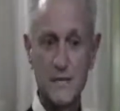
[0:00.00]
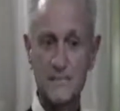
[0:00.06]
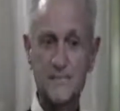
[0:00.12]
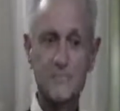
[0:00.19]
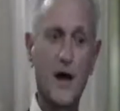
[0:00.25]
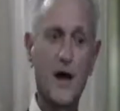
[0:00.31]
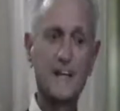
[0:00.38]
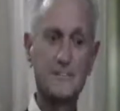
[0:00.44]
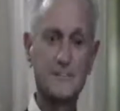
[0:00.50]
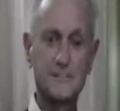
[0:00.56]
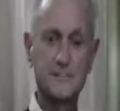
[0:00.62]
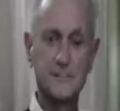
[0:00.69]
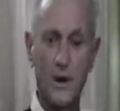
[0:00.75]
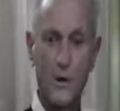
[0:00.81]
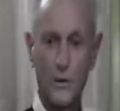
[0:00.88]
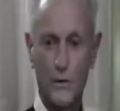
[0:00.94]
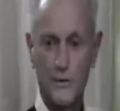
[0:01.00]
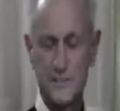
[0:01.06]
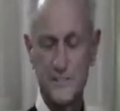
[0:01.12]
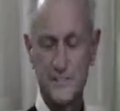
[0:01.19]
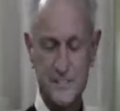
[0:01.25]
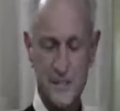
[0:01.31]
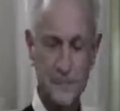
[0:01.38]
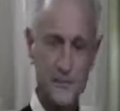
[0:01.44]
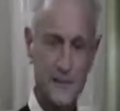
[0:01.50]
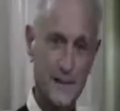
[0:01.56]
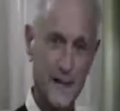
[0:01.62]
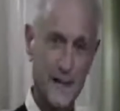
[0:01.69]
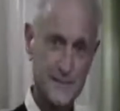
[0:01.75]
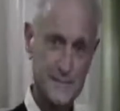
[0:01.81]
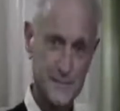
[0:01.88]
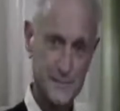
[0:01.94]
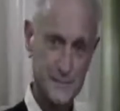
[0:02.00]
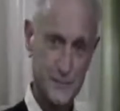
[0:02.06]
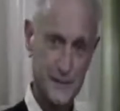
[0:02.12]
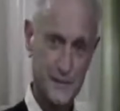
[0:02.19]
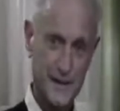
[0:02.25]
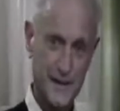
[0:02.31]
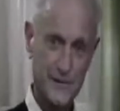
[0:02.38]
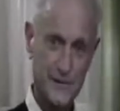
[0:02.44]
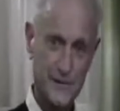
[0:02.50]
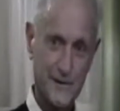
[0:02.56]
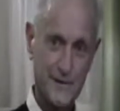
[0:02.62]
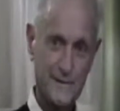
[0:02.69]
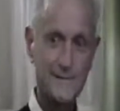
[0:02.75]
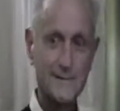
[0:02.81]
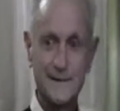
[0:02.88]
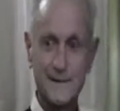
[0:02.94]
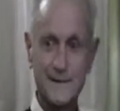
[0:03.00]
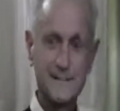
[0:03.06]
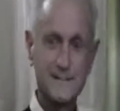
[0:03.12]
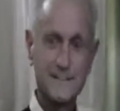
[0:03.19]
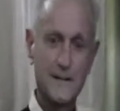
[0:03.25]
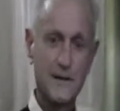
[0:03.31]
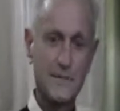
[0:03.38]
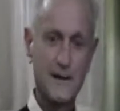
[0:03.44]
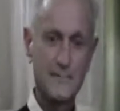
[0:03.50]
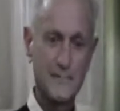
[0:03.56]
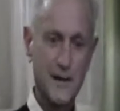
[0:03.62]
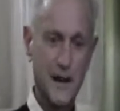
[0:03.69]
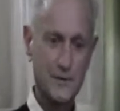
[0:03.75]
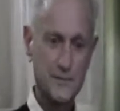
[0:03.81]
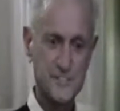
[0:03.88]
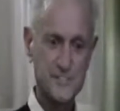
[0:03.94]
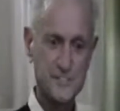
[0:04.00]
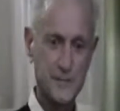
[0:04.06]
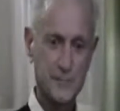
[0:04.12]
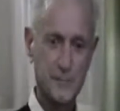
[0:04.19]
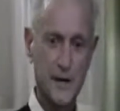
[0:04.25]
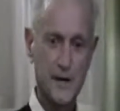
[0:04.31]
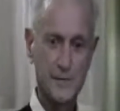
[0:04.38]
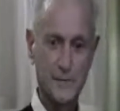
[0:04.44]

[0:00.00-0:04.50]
not even knowing that something like this was out there until they've talked to somebody,